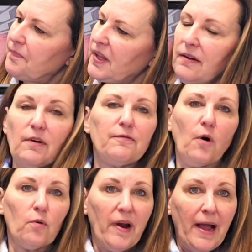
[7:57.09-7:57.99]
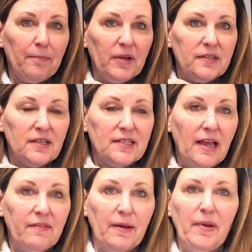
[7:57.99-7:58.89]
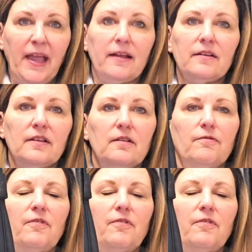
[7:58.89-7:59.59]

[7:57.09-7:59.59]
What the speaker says: kind of a faux wrap, but it does have that panel in the